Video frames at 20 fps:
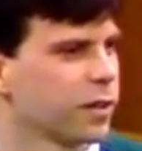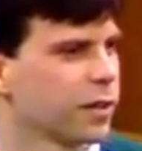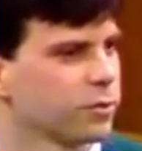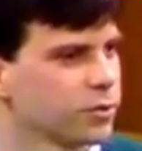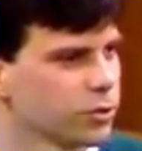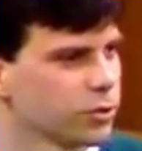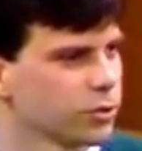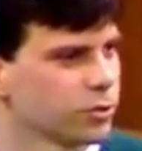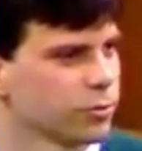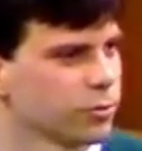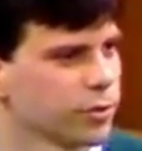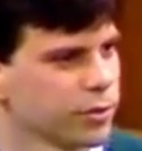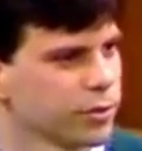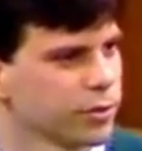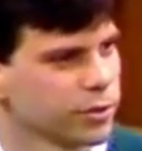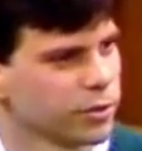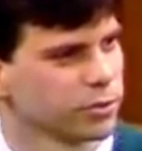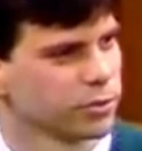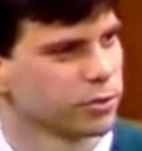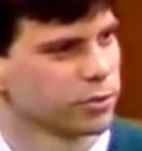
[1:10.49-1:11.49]
I wasn't sure whether
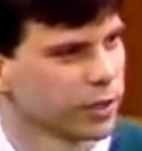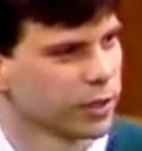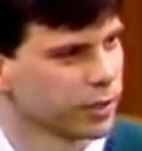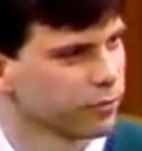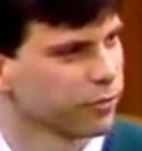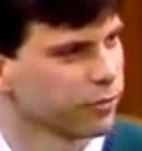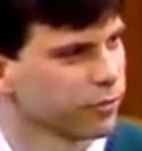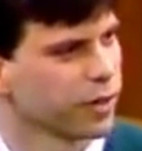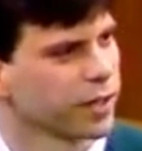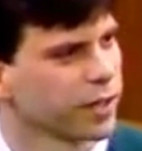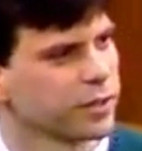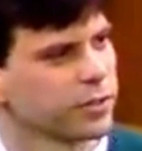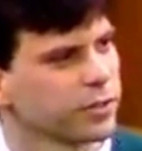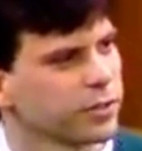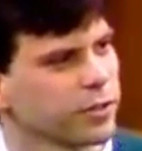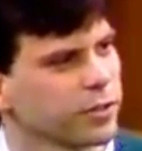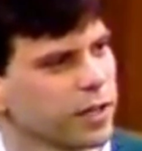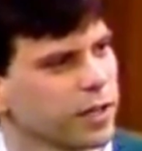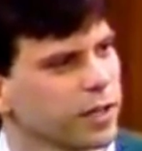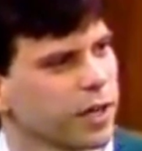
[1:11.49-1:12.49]
to go try and find
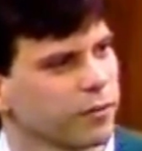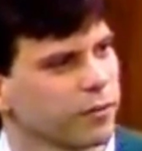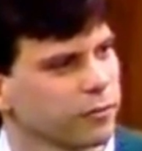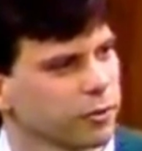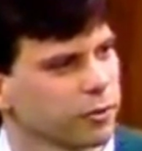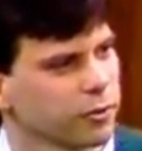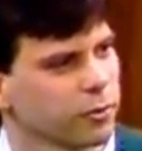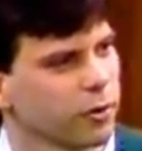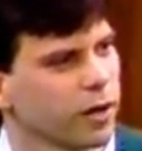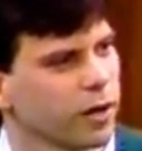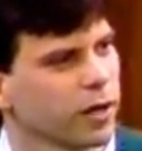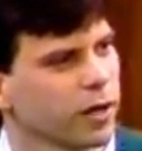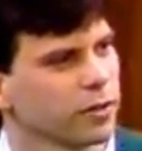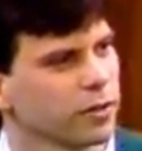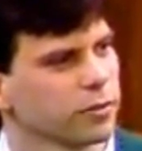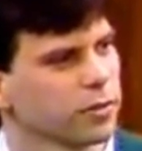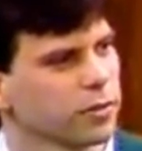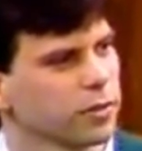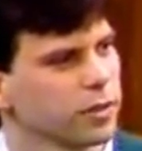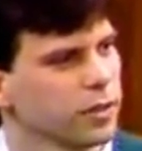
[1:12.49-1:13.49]
her after a
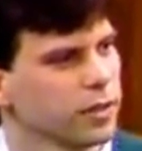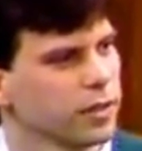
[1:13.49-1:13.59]
while, or